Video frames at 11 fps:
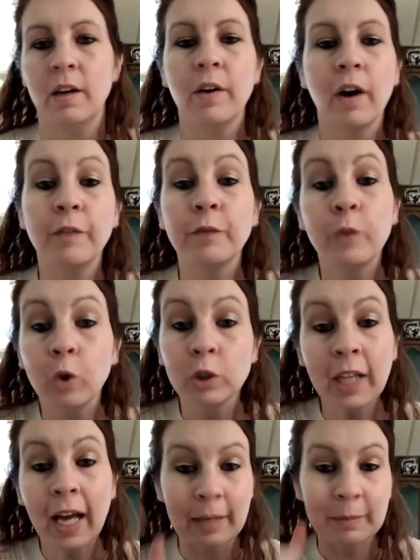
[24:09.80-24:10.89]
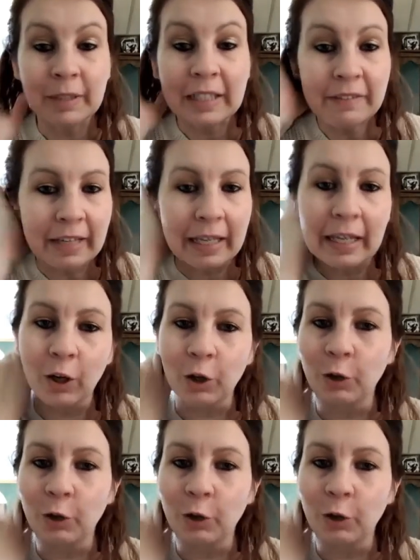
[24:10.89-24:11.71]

a full-time living or